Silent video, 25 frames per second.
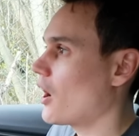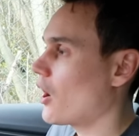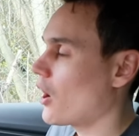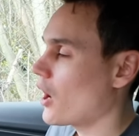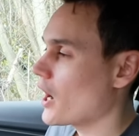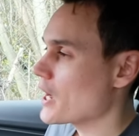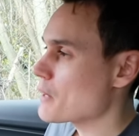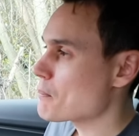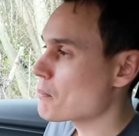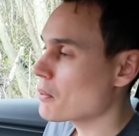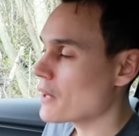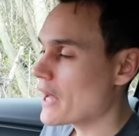
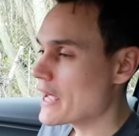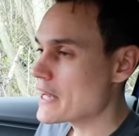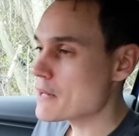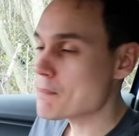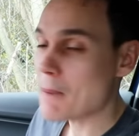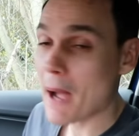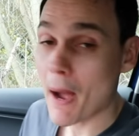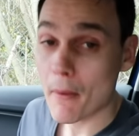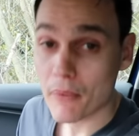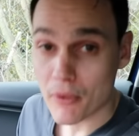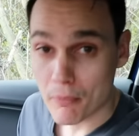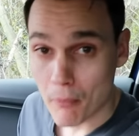I played
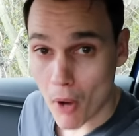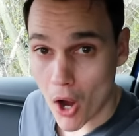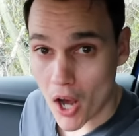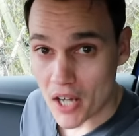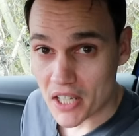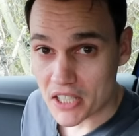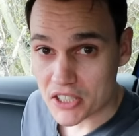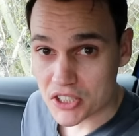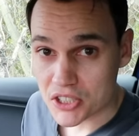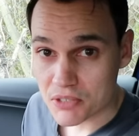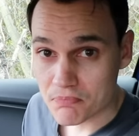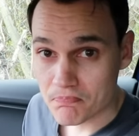about with the
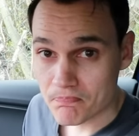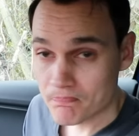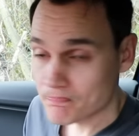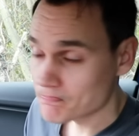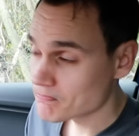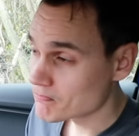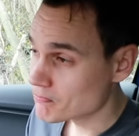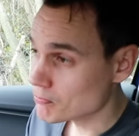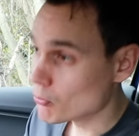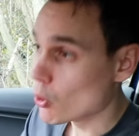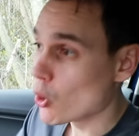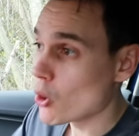mileage,
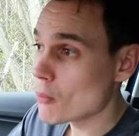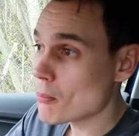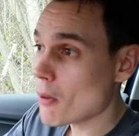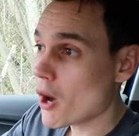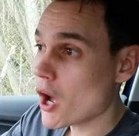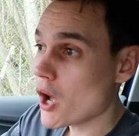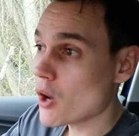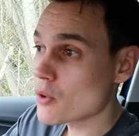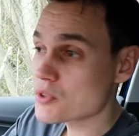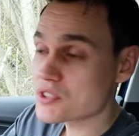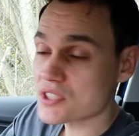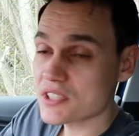more
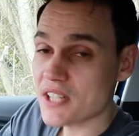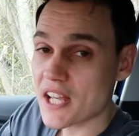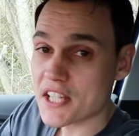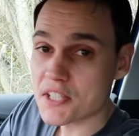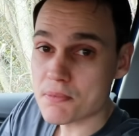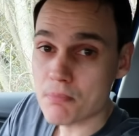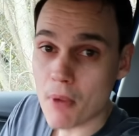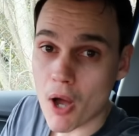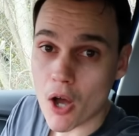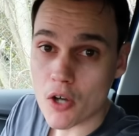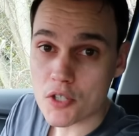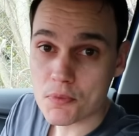miles,
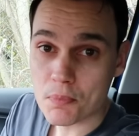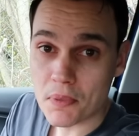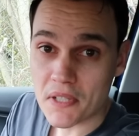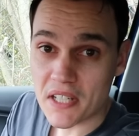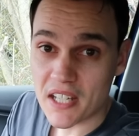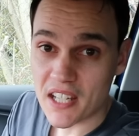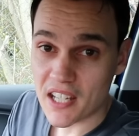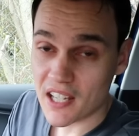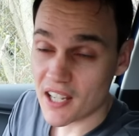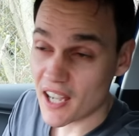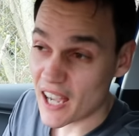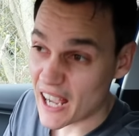less miles
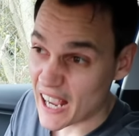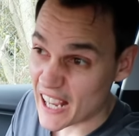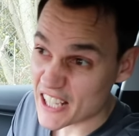per year.